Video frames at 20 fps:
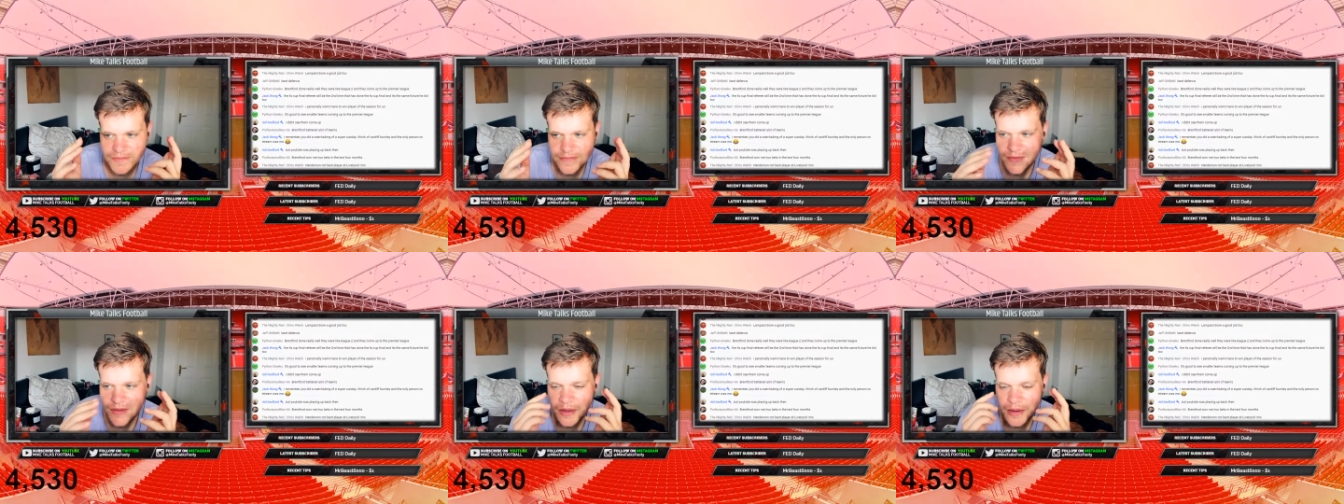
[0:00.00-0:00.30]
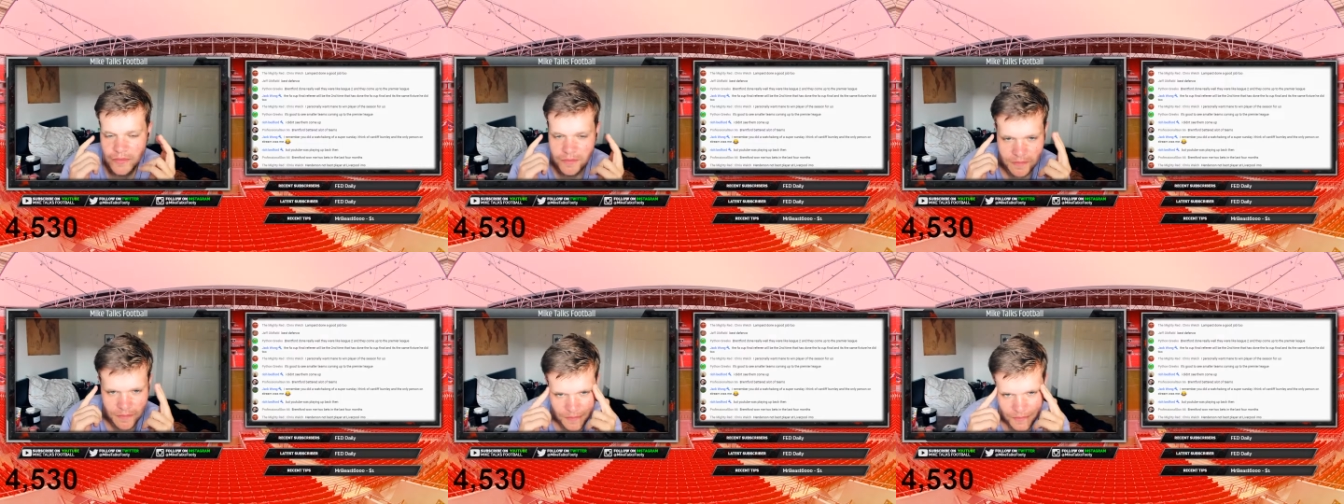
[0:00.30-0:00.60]
I
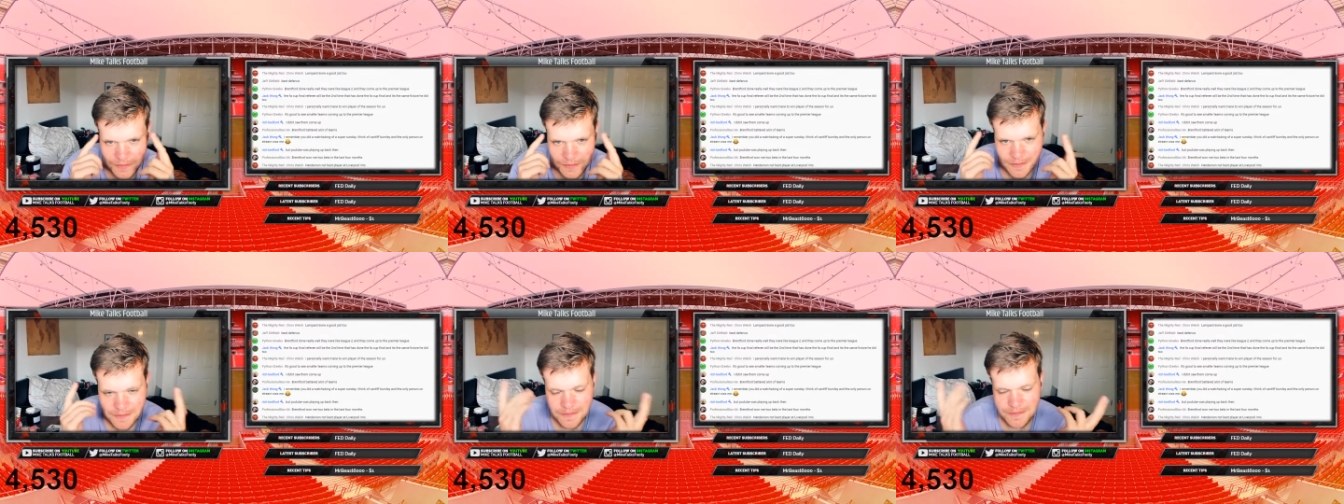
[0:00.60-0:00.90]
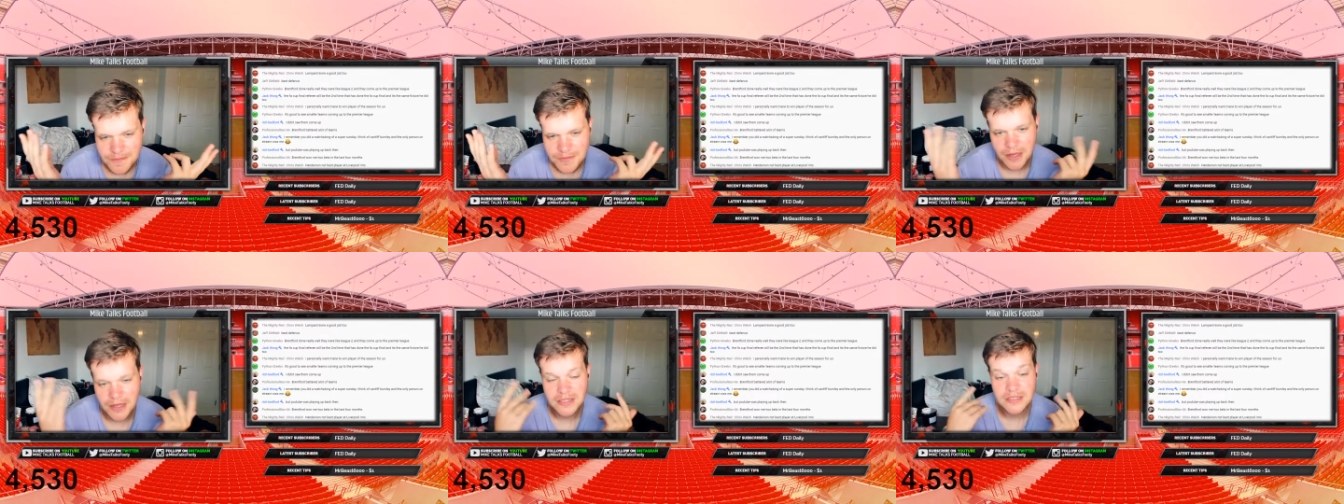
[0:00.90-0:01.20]

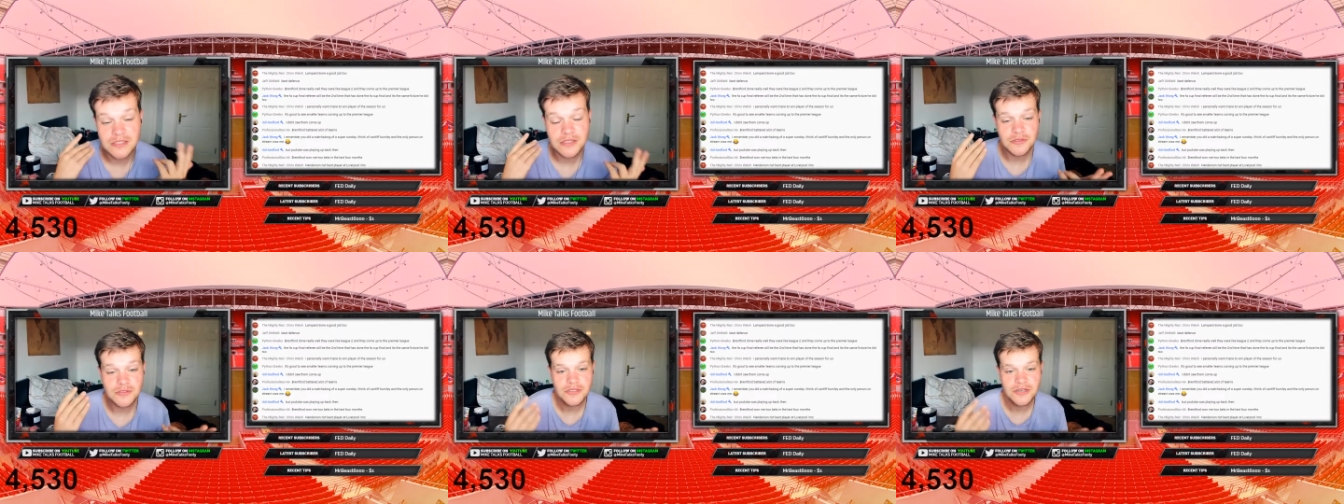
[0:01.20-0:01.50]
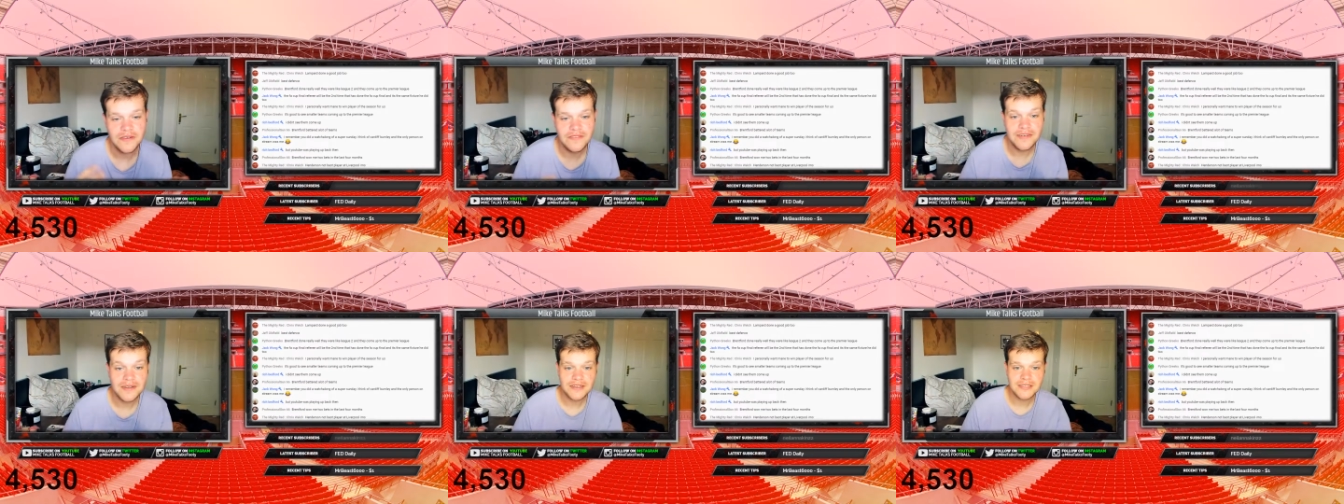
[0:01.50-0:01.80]
think I still
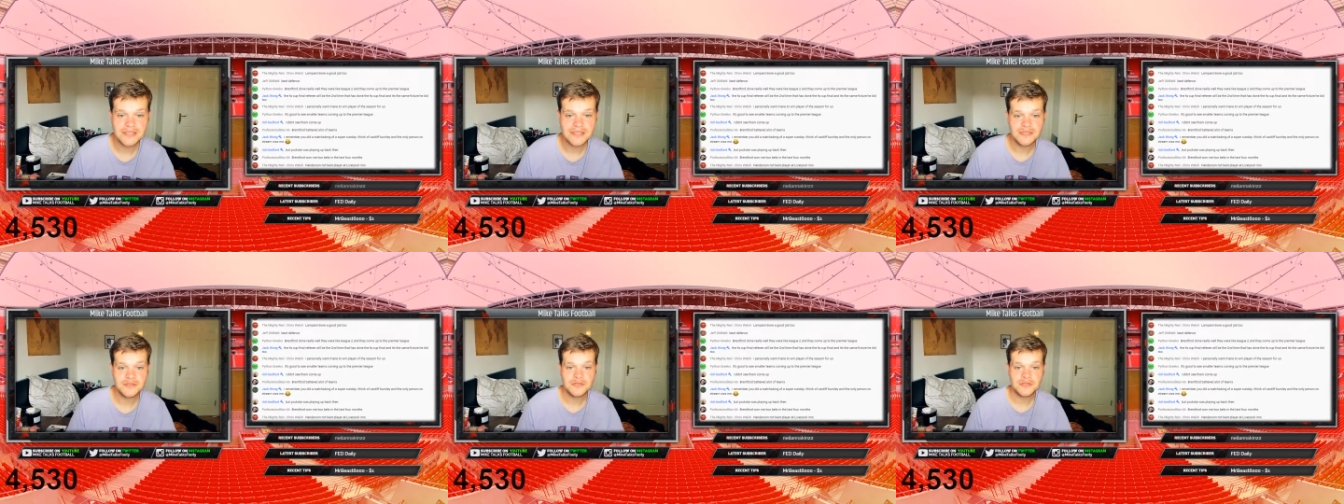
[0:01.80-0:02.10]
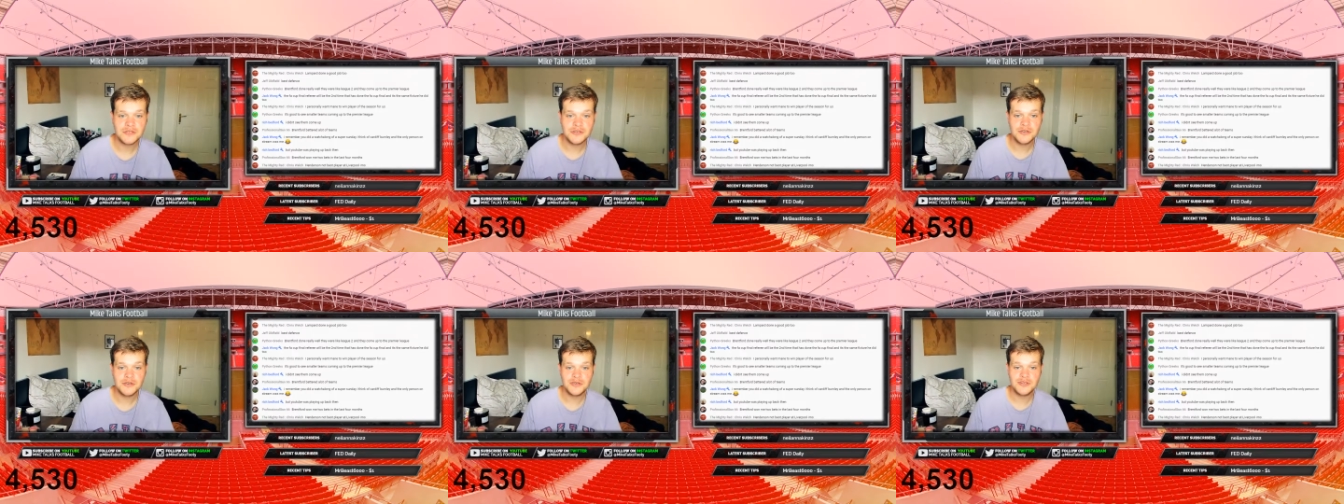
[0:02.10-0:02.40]

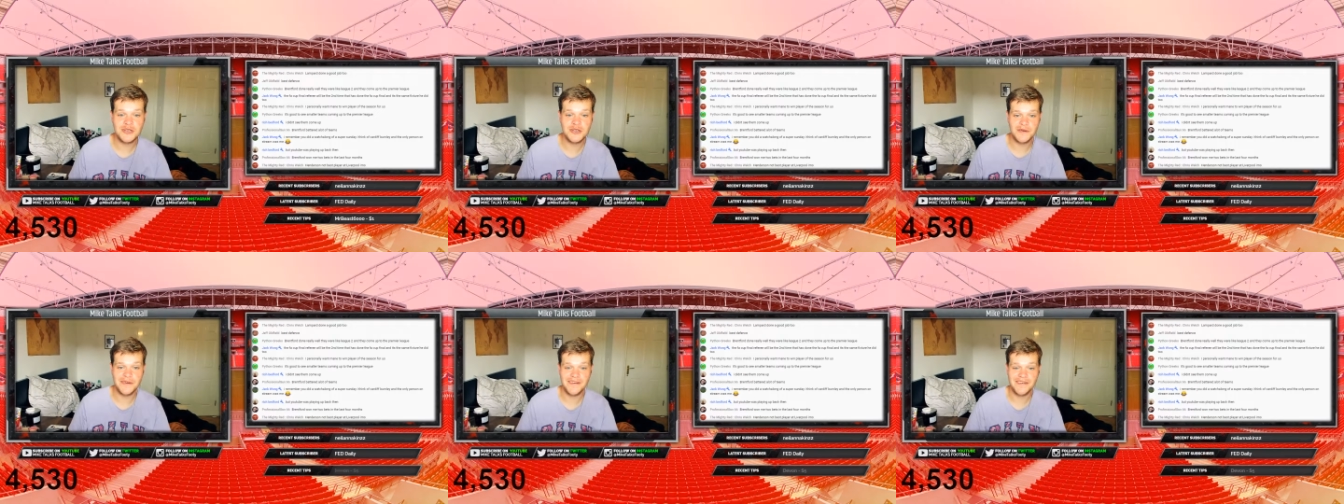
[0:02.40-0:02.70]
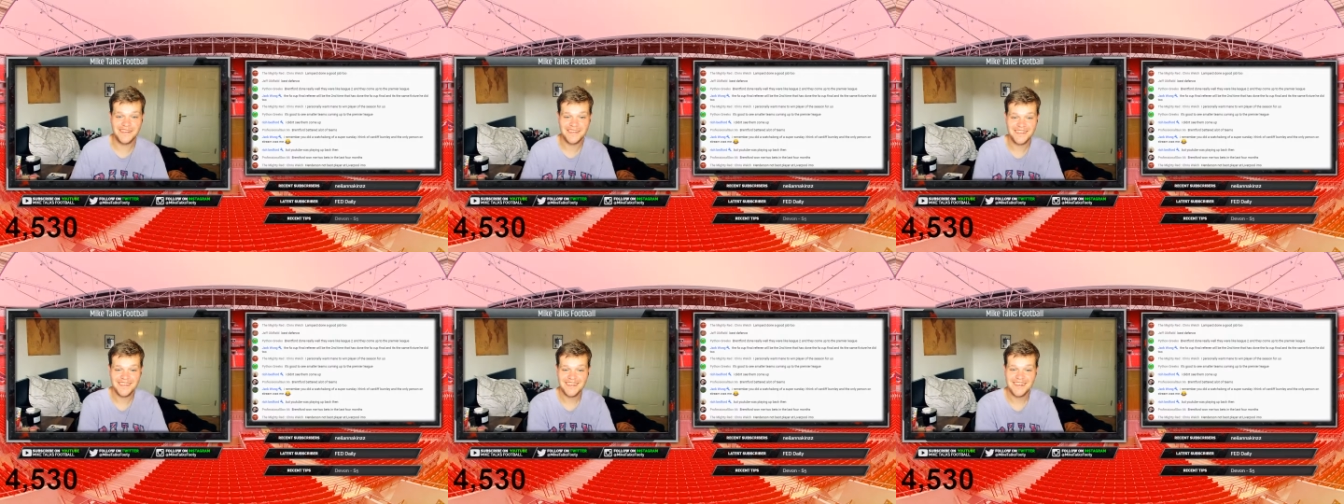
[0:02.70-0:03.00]
do YouTube,
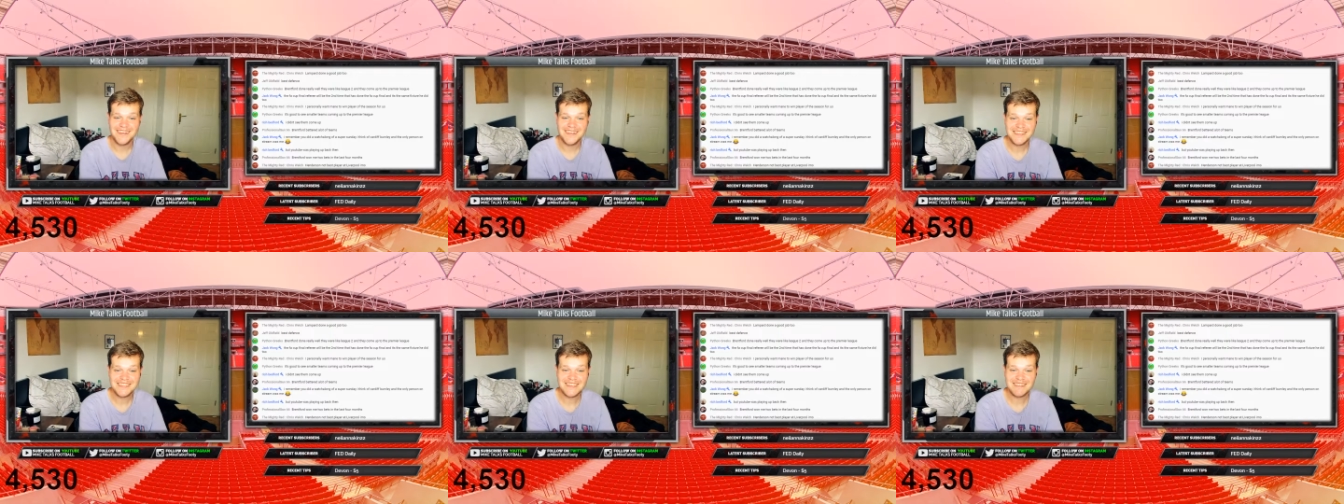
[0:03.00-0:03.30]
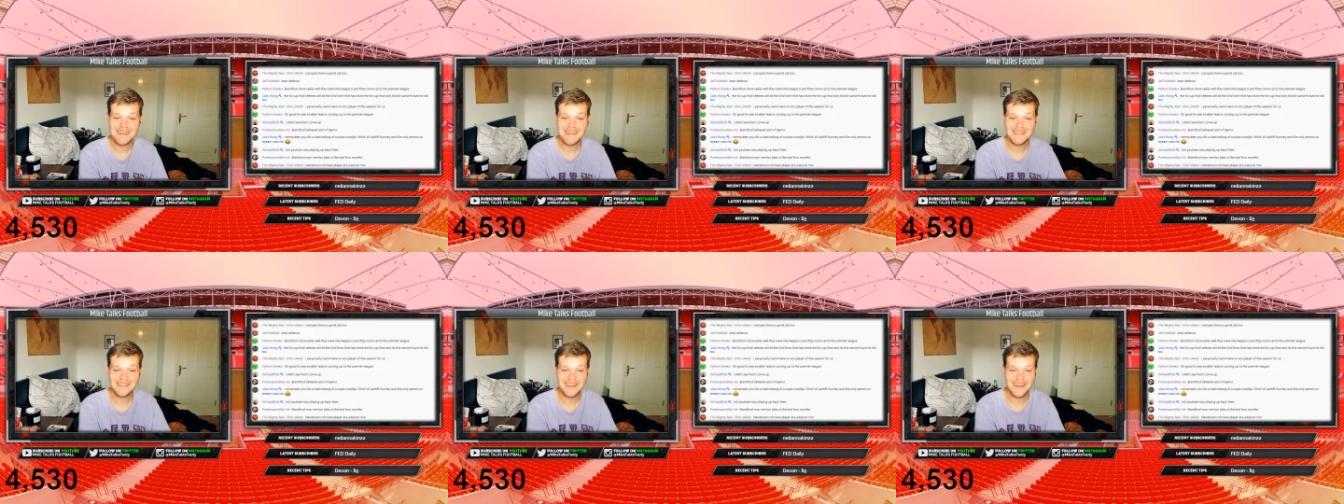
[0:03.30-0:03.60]
to
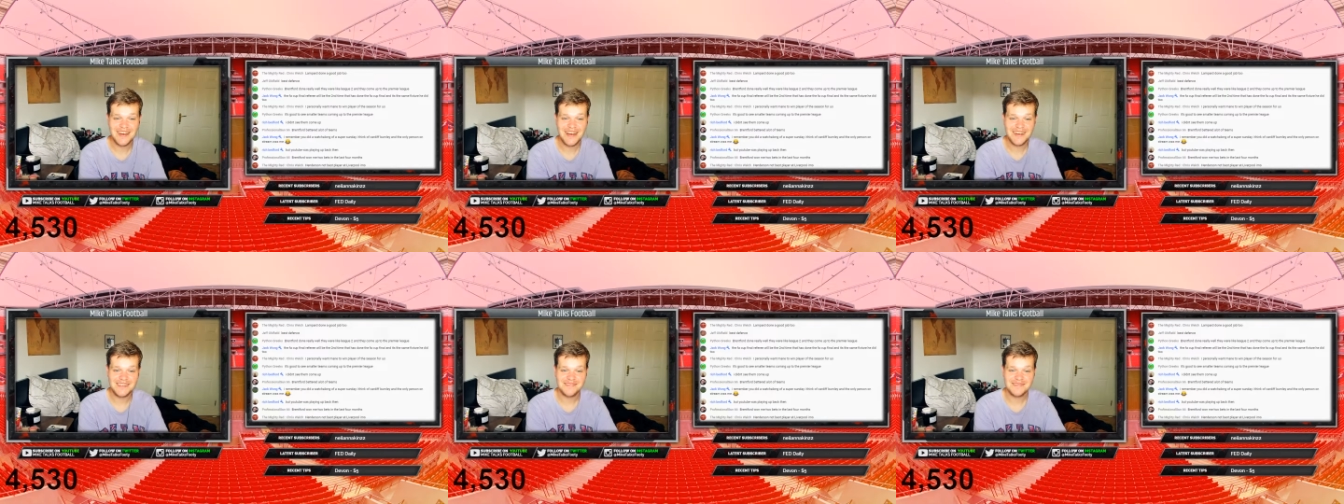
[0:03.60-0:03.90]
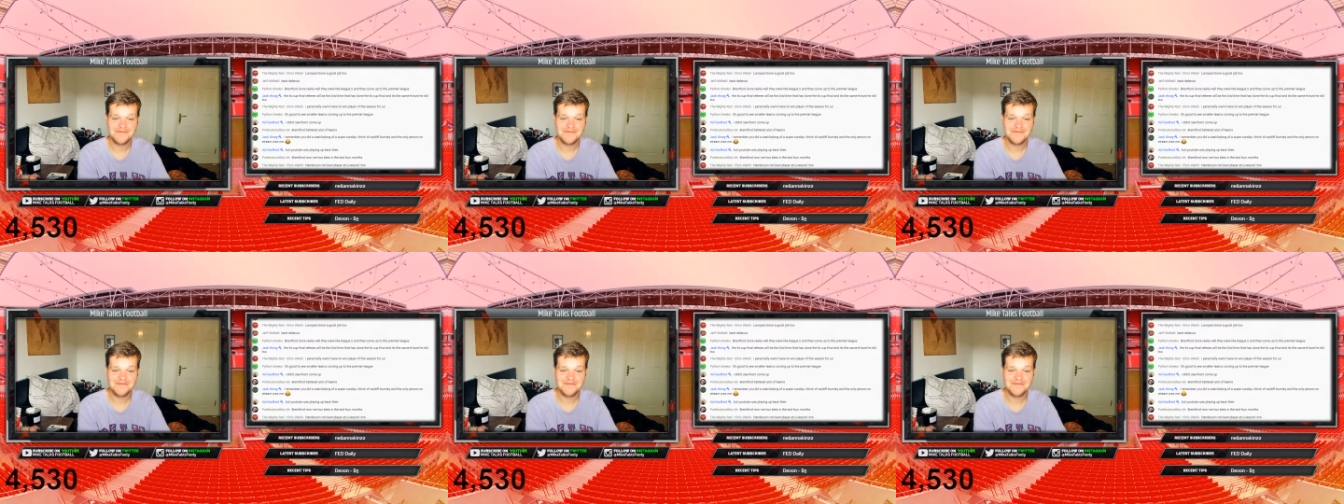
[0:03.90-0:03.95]
be fair.